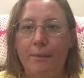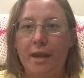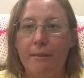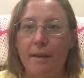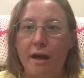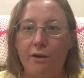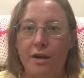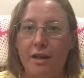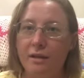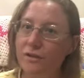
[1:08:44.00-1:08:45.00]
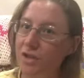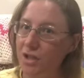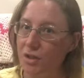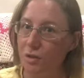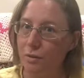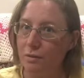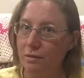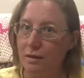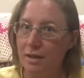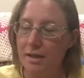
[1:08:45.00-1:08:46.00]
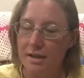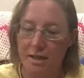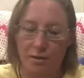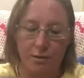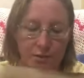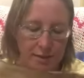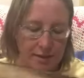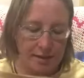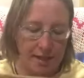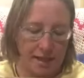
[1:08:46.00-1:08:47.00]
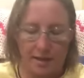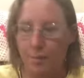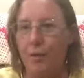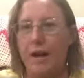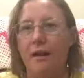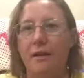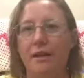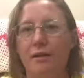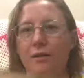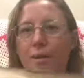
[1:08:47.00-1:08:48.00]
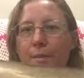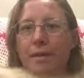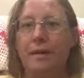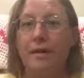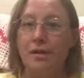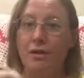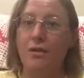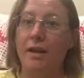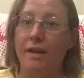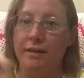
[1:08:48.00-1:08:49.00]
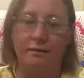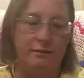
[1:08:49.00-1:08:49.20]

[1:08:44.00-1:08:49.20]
Maori traditional tattoos, and the brown is to represent Australia.